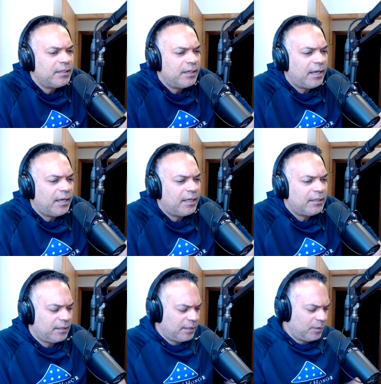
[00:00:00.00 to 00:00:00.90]

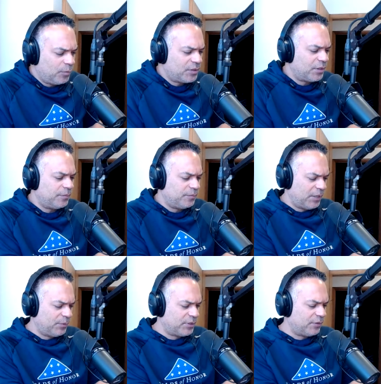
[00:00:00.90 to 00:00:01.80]
and it was
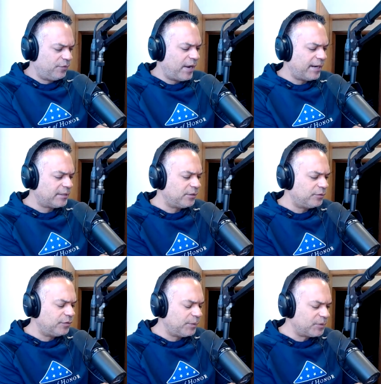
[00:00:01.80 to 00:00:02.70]
a fact
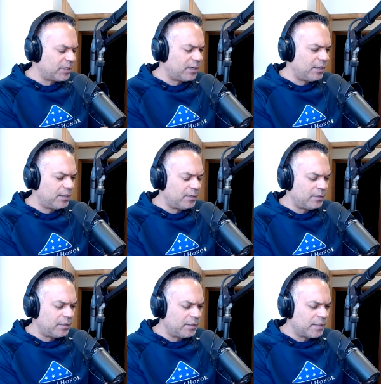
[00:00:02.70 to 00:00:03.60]
of it was
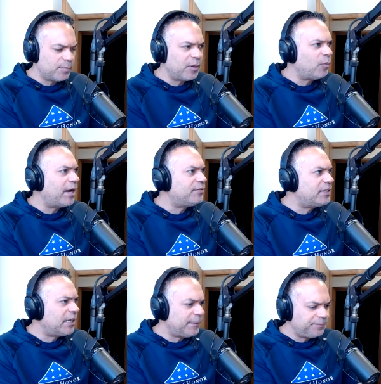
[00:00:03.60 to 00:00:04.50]
a husband and wife
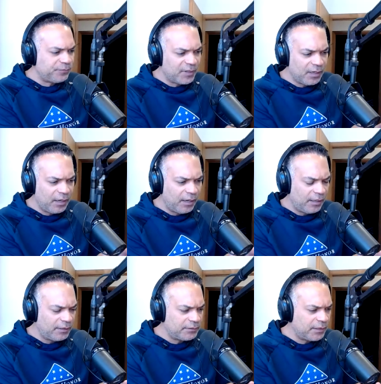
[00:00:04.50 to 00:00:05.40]
team.
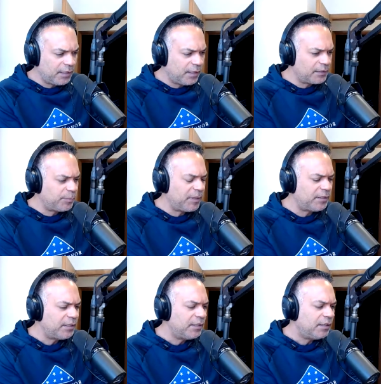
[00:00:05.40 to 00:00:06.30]

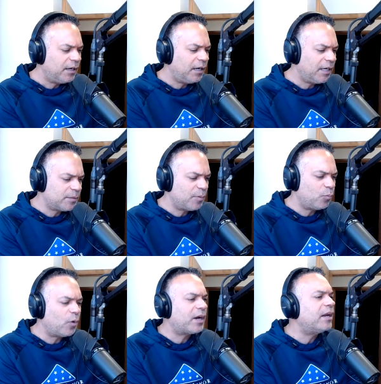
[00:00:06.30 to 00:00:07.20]
Husband has
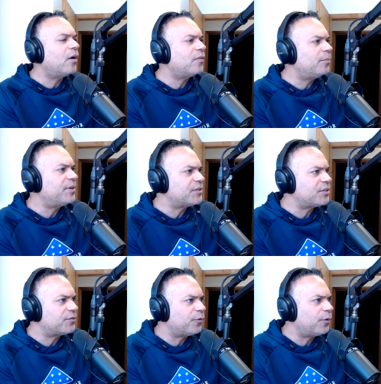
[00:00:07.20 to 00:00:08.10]
been working on the
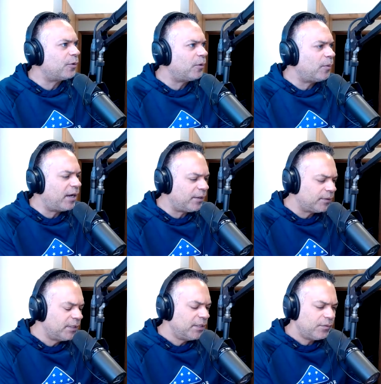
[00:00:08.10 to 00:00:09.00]
business for a
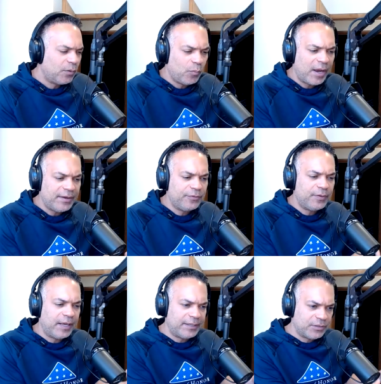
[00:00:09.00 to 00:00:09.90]
while. The
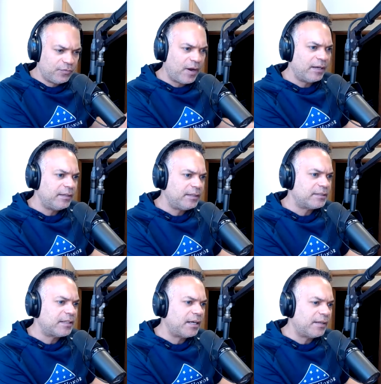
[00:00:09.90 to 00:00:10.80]
wife has finally
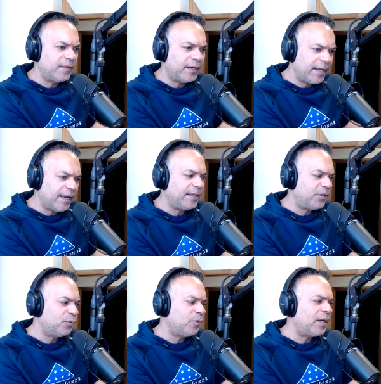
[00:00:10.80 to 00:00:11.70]
decided that, hey, you
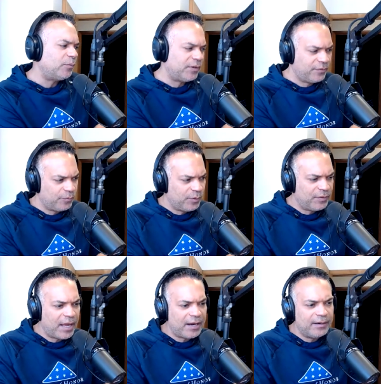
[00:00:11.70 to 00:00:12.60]
know what,
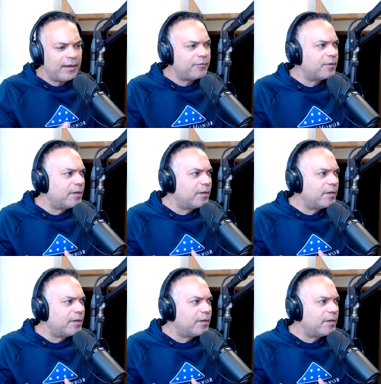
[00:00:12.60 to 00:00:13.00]
we've got enough